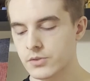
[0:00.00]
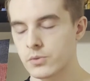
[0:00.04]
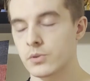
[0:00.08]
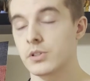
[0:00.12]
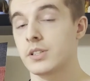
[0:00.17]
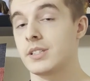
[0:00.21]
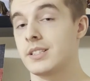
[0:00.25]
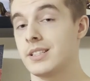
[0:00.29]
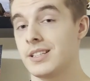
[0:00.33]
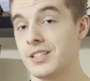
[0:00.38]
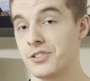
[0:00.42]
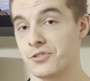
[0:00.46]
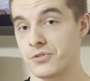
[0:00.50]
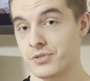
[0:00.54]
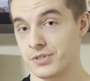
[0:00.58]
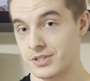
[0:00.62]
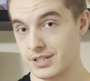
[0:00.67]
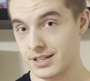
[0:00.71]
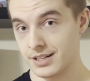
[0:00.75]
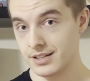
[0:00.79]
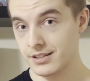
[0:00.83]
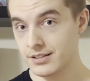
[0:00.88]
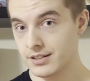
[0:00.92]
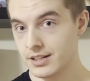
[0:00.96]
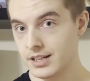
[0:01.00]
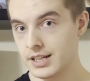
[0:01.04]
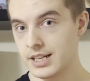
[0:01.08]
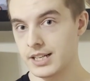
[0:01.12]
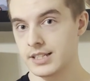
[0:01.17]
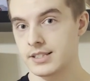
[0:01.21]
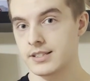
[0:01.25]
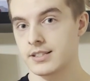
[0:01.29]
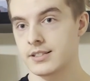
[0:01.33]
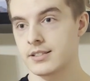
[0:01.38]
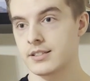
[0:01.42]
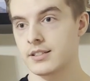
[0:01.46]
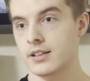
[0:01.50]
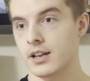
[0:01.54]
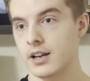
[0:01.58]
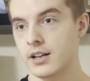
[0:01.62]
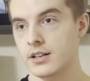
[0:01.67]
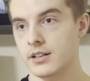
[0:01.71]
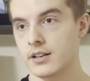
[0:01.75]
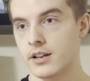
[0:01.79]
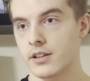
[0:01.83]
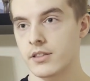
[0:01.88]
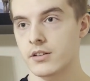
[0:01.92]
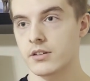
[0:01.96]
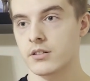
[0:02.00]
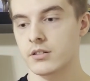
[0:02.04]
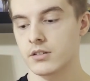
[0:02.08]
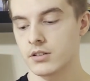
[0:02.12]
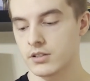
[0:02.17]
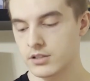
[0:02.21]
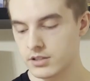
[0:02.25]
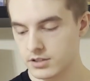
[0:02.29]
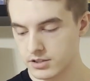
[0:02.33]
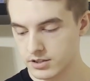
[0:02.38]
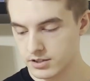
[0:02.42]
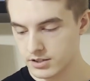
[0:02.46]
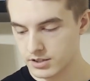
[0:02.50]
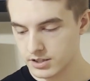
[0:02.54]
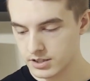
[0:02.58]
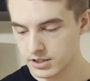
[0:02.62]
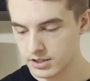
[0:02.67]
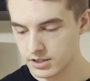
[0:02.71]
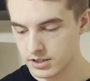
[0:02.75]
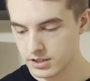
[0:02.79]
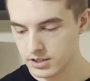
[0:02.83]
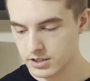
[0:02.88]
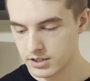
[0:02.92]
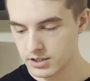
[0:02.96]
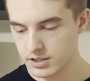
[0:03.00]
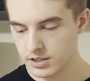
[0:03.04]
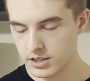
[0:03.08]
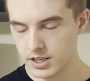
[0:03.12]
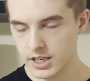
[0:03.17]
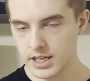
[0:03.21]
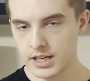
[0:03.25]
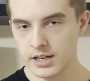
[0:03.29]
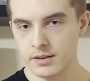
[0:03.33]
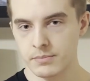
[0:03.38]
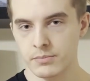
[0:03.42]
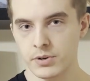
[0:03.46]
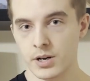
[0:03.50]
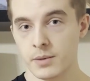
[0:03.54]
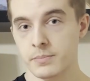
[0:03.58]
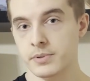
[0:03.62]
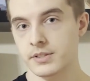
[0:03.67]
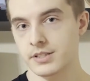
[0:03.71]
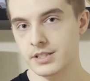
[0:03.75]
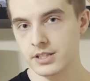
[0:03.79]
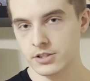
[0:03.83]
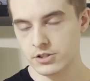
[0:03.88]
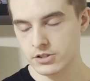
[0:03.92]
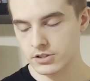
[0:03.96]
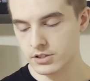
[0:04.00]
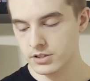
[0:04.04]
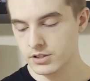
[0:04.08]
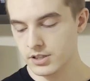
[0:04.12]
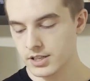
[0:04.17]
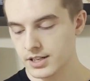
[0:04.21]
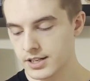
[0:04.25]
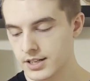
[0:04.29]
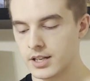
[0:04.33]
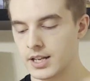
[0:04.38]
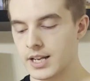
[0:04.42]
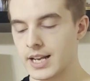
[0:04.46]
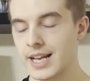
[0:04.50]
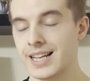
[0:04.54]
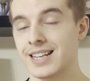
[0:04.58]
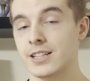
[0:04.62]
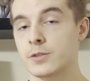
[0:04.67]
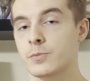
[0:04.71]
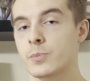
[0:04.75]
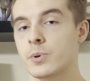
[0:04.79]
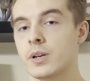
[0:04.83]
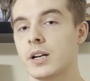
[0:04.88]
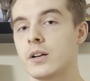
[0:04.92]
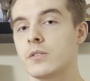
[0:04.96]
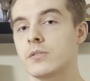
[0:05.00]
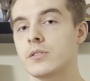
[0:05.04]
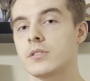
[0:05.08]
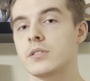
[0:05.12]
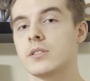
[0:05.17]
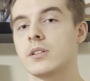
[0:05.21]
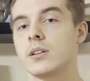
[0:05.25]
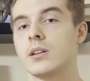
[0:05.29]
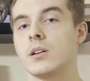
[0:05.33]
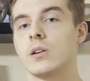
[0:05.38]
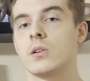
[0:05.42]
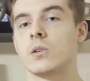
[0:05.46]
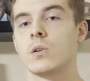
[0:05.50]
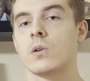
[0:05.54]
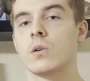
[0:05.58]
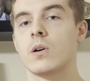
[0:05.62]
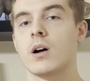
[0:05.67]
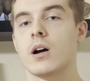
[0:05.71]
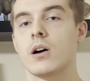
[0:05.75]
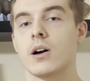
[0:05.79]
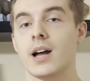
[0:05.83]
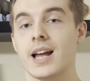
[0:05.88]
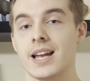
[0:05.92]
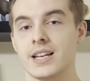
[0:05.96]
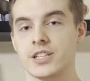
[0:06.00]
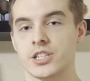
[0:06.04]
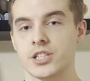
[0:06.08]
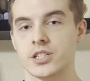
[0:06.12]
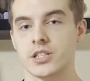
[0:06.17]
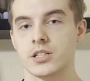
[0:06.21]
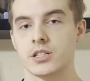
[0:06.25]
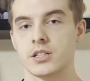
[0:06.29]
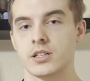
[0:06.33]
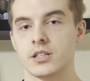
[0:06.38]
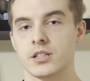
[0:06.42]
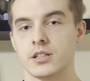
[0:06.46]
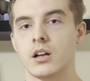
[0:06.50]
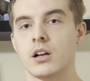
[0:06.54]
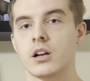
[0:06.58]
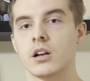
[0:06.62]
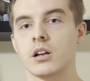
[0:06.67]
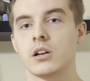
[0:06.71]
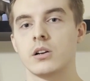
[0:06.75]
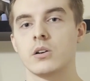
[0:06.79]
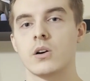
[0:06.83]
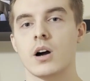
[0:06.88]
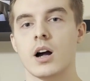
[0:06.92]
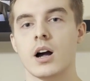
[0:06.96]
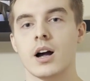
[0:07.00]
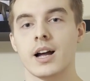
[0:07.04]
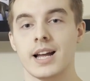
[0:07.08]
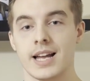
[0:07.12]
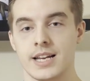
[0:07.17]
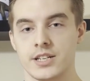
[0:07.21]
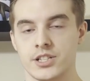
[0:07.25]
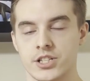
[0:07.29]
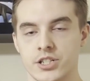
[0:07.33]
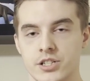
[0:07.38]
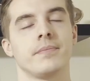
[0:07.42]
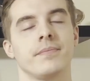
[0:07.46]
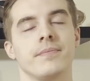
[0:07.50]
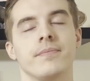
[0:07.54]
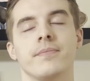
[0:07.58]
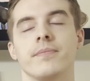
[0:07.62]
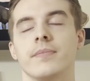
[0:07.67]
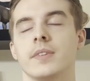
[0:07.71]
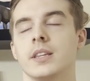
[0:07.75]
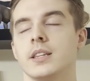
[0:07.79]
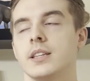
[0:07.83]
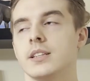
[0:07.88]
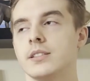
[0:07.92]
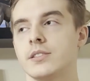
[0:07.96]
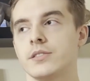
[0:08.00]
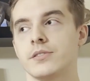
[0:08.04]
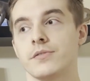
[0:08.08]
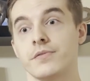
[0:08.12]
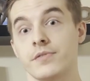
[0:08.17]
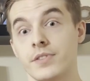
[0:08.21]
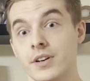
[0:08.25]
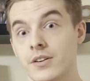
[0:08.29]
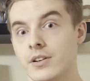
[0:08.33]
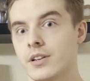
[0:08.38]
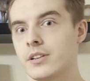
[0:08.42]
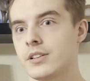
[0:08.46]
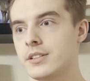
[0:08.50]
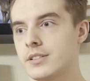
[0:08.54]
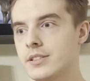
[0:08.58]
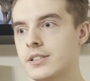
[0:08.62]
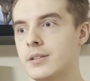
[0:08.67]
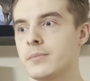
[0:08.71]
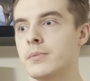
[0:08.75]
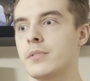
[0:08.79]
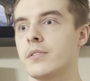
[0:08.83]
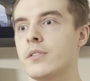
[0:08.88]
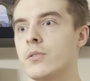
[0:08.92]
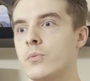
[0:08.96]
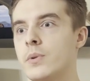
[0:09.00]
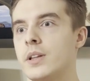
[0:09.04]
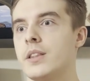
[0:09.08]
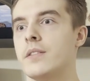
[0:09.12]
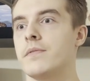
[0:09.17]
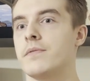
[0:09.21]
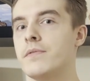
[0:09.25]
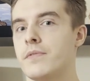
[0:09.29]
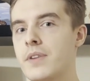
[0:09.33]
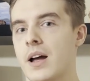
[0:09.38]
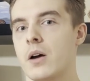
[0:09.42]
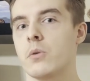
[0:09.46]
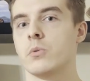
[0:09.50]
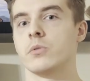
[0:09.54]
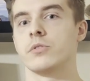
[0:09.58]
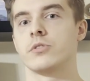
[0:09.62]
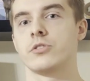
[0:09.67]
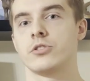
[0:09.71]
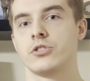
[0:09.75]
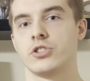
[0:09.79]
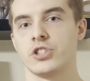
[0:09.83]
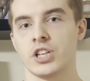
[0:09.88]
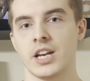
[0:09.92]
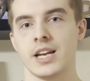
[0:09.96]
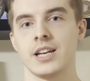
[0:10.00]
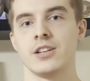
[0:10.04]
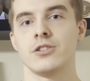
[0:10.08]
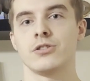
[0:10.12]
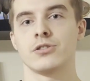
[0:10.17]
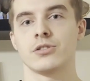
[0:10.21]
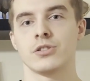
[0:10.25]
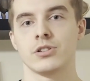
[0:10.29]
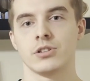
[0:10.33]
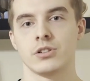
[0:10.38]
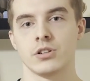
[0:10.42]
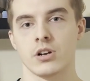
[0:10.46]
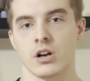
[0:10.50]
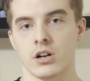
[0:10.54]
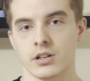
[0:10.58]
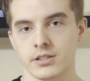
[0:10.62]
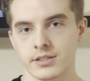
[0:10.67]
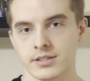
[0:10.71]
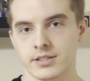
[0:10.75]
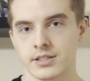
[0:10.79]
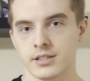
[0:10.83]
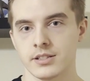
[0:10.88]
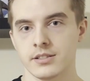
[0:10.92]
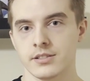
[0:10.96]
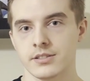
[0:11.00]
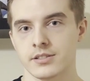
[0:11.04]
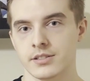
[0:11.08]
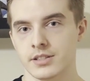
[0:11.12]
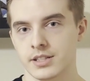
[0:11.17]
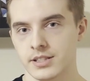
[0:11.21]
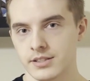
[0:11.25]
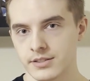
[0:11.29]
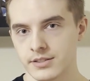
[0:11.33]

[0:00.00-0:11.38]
word is interesting. It's another preposition, and it's pronounced qaresh. Qaresh. This is a very good example of the way that vowels change consonants in